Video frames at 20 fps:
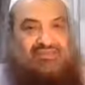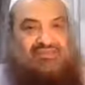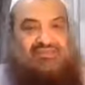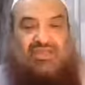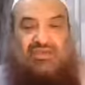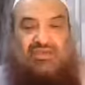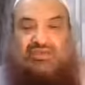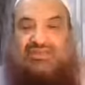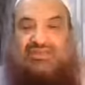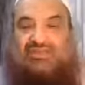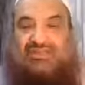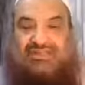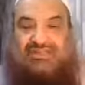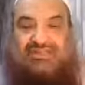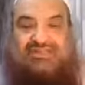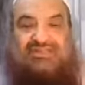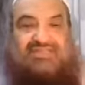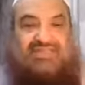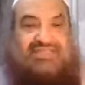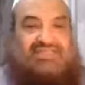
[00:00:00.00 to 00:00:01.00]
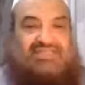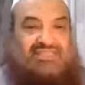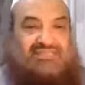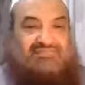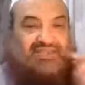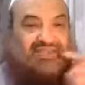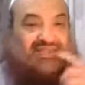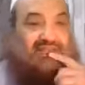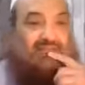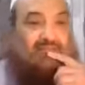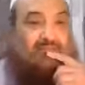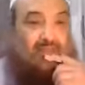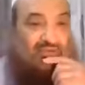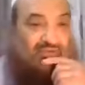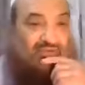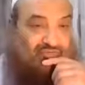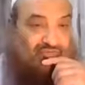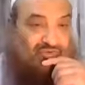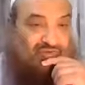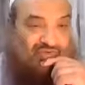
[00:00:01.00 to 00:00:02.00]
So this is very
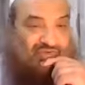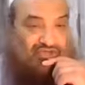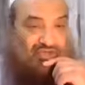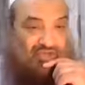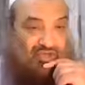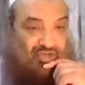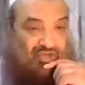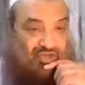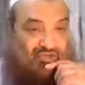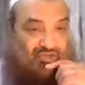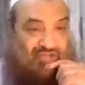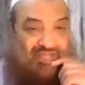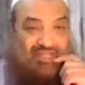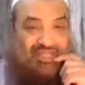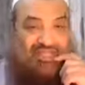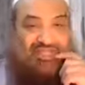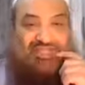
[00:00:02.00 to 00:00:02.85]
important for us to know